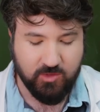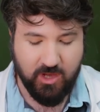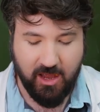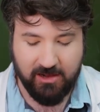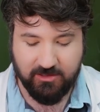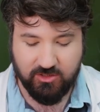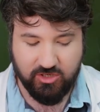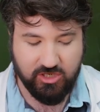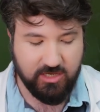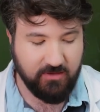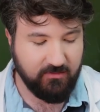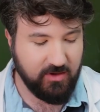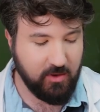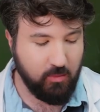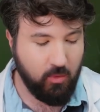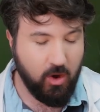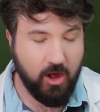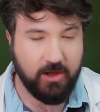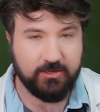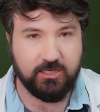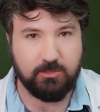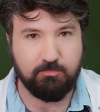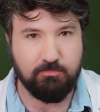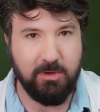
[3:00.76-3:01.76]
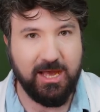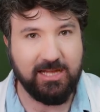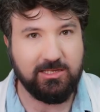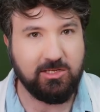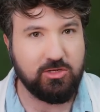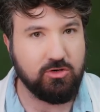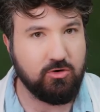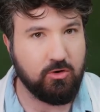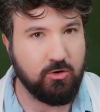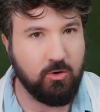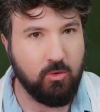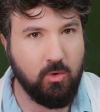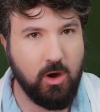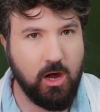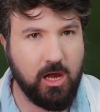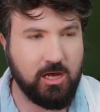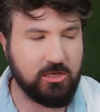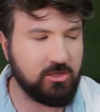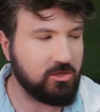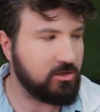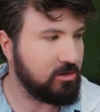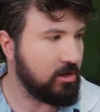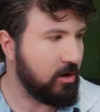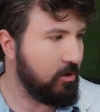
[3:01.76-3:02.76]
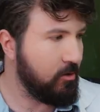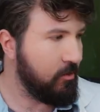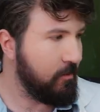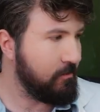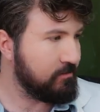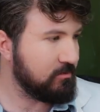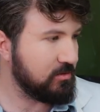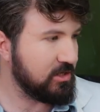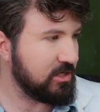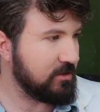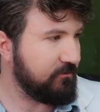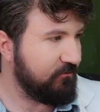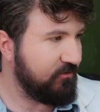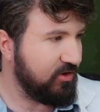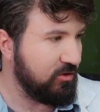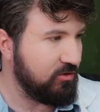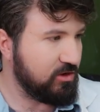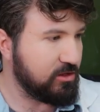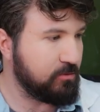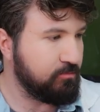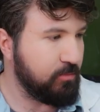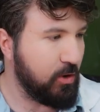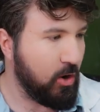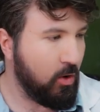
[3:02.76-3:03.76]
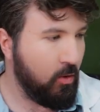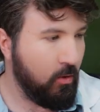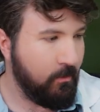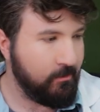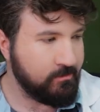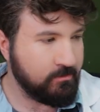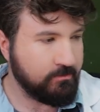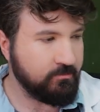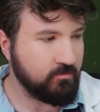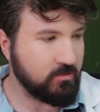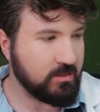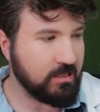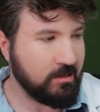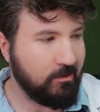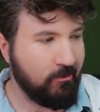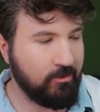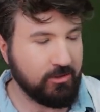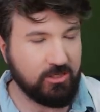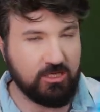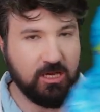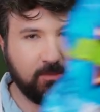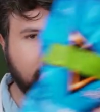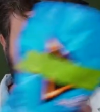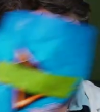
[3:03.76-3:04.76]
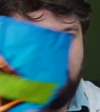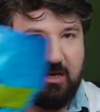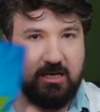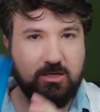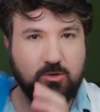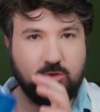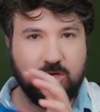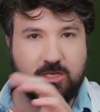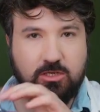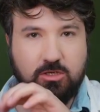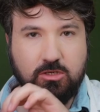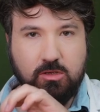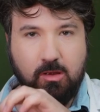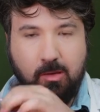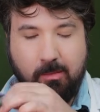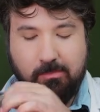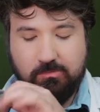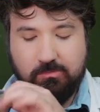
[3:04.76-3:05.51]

and see if it works better or worse. So let's fill this bowl with some of these ones.